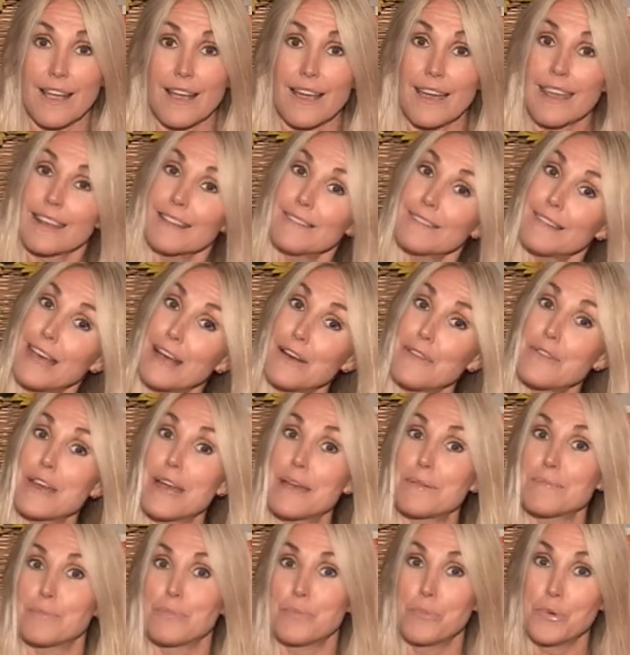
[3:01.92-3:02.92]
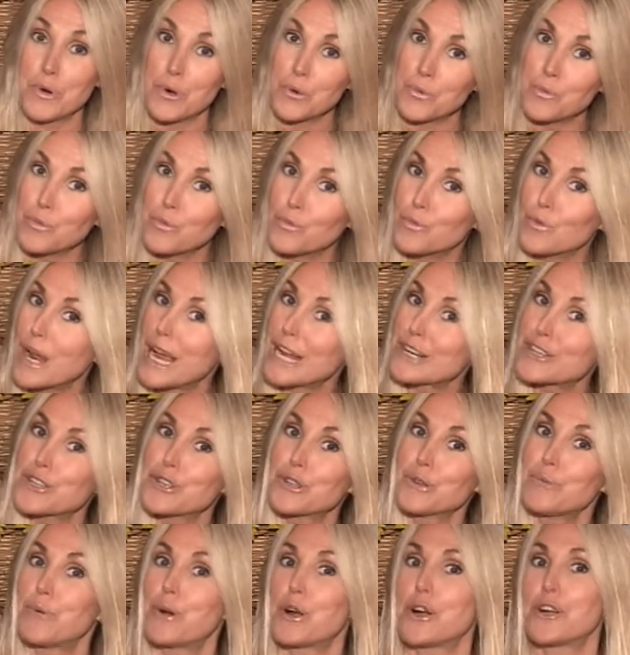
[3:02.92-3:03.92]
and allow that more
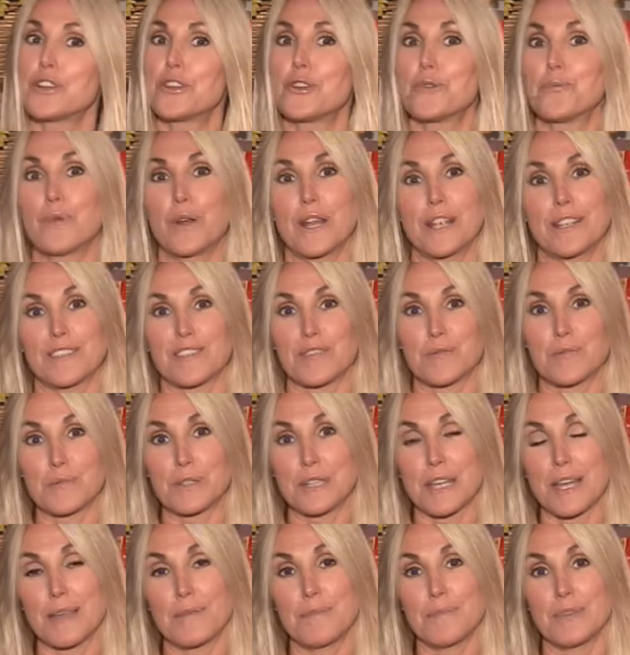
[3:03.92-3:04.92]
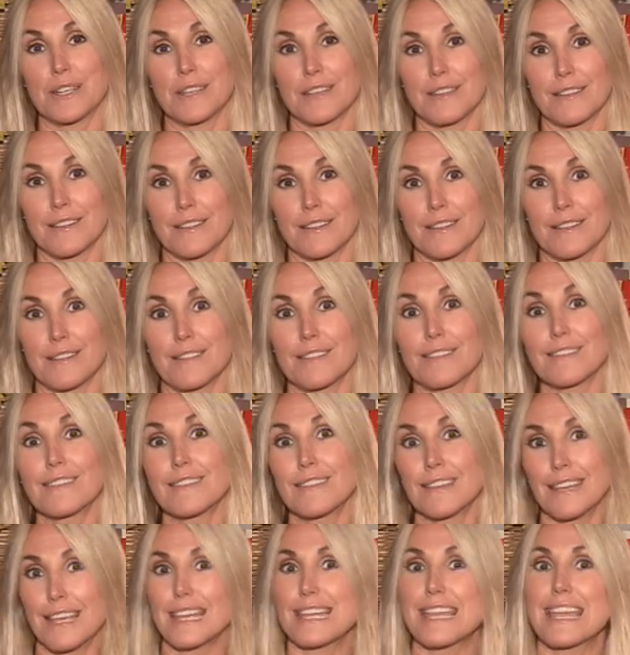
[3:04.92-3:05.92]
rational part of your brain some time to
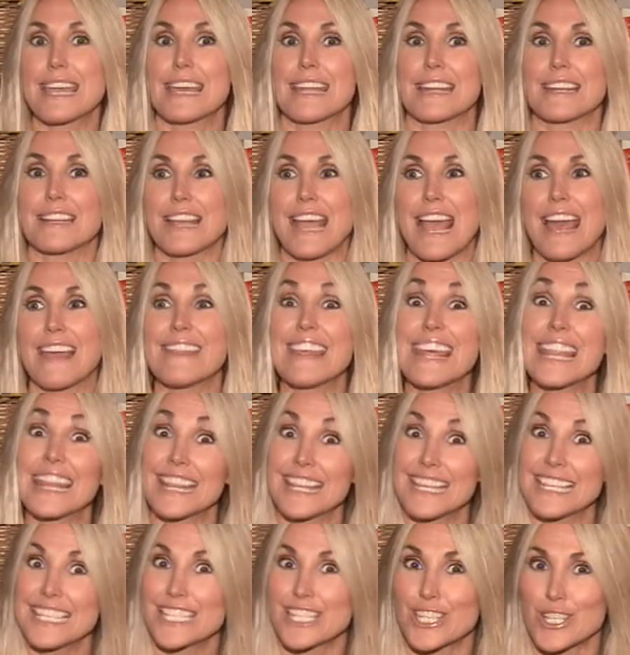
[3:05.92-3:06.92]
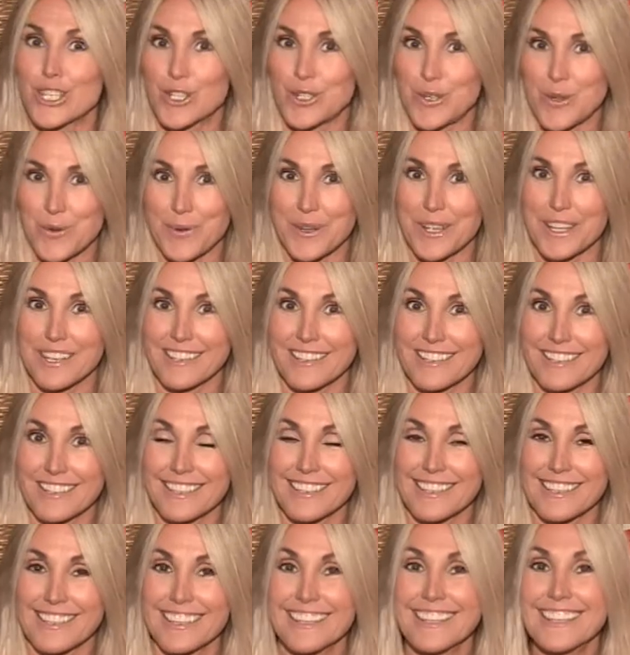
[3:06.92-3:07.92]
kick in and then listen to it.
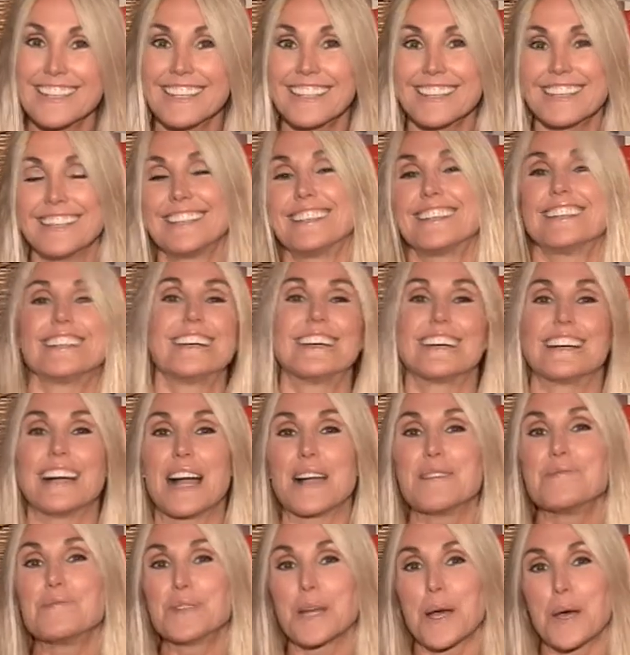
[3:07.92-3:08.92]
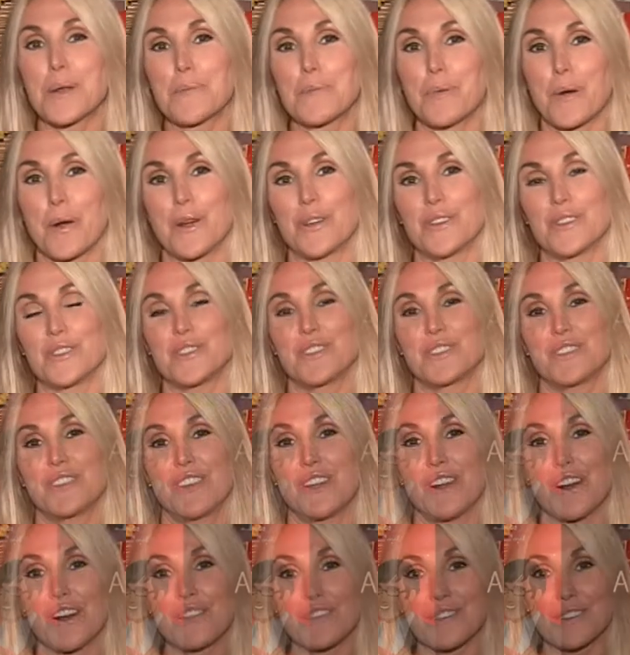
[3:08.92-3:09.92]
I'm Donna Barnes, the
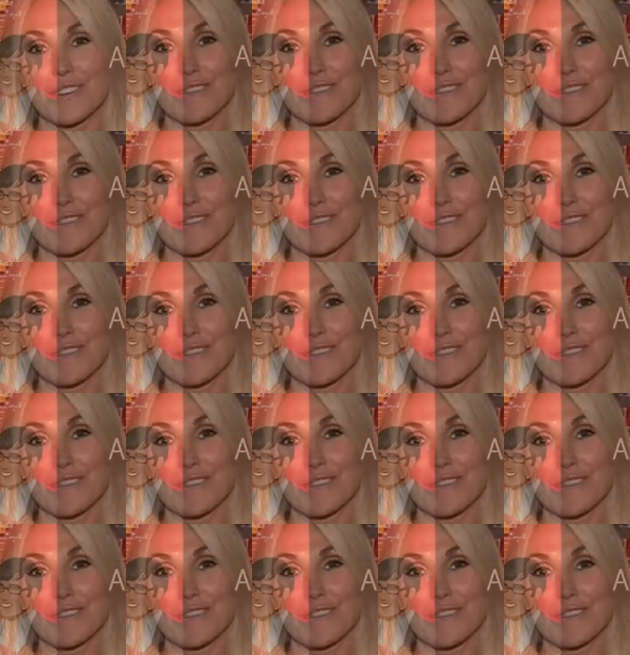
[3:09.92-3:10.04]
author